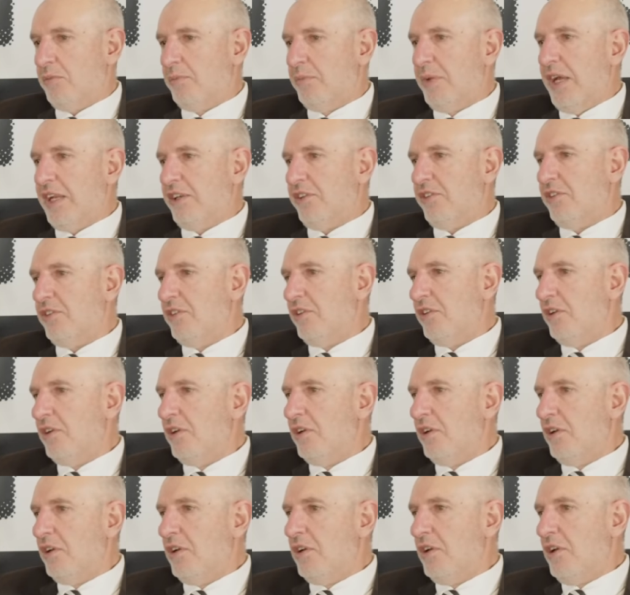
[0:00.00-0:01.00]
But
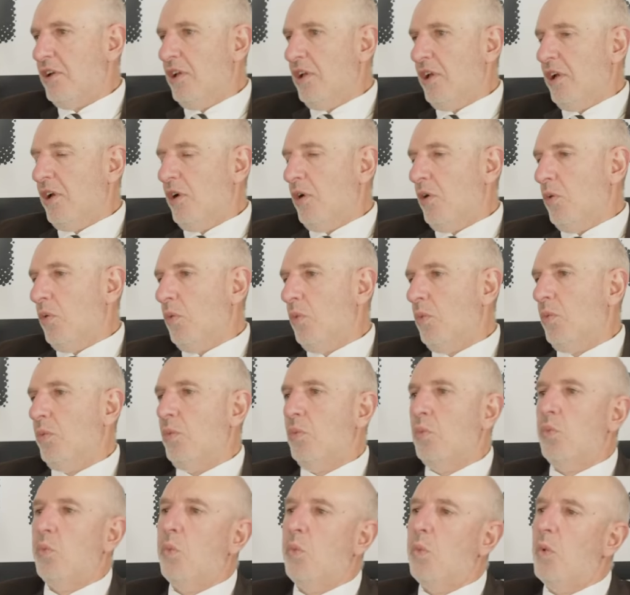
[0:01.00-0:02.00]

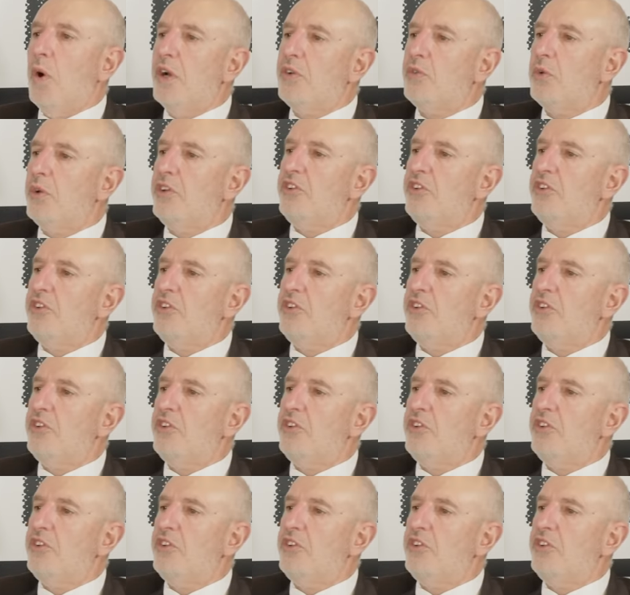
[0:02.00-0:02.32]
what